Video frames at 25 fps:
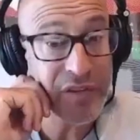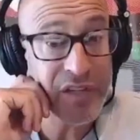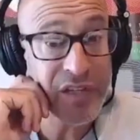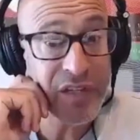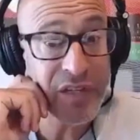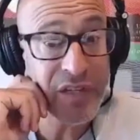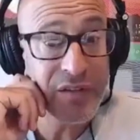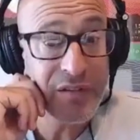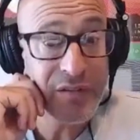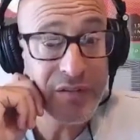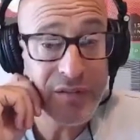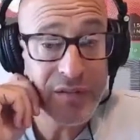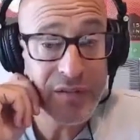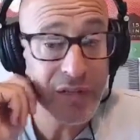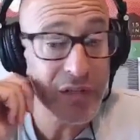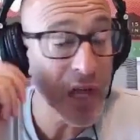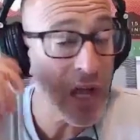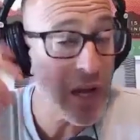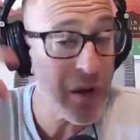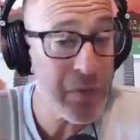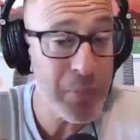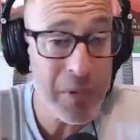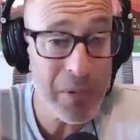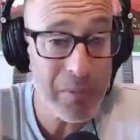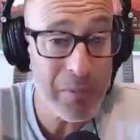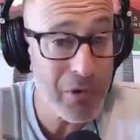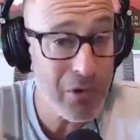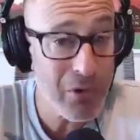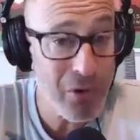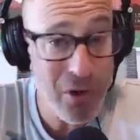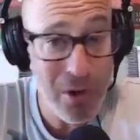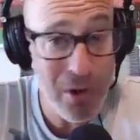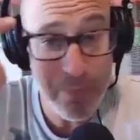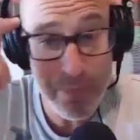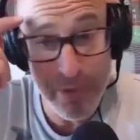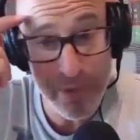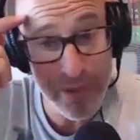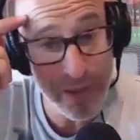indeed. A lot of people
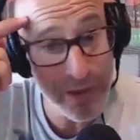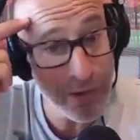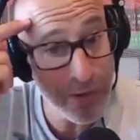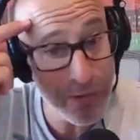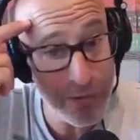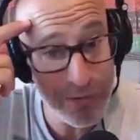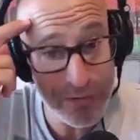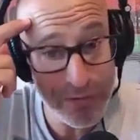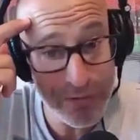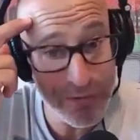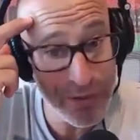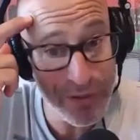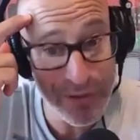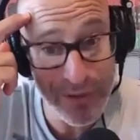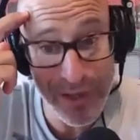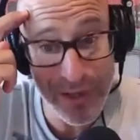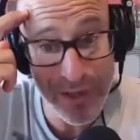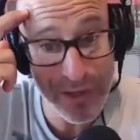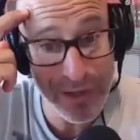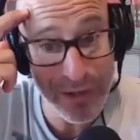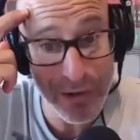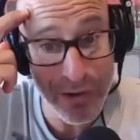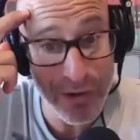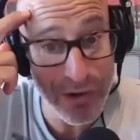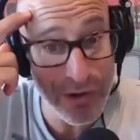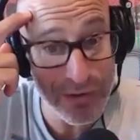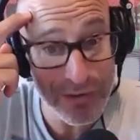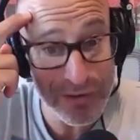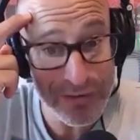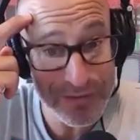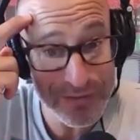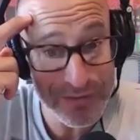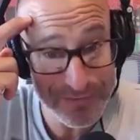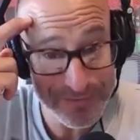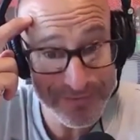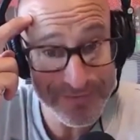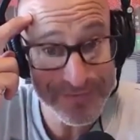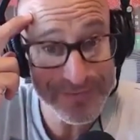grow up and they don't feel that at all.